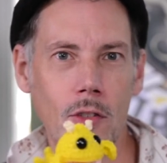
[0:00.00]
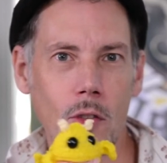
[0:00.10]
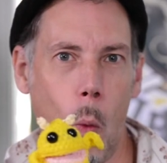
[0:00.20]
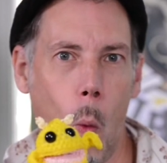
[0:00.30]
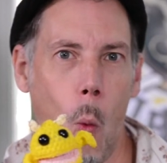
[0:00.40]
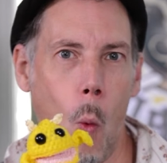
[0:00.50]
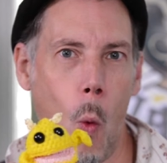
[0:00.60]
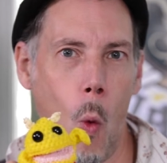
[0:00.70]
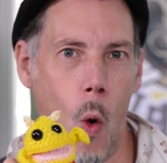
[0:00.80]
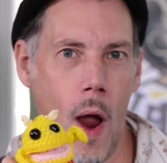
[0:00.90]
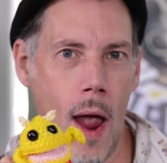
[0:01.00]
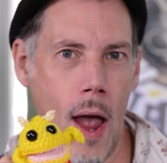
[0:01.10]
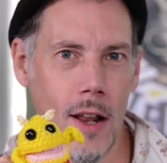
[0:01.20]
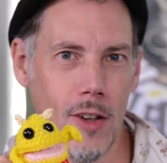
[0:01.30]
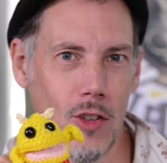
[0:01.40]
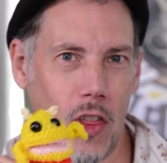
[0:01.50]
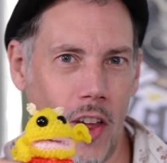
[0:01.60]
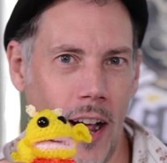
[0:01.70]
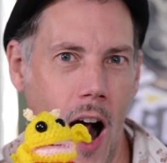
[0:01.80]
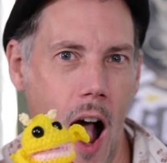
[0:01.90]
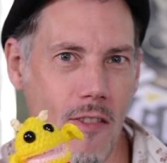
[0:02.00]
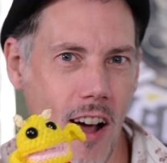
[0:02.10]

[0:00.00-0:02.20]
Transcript: us the weirdest thing I've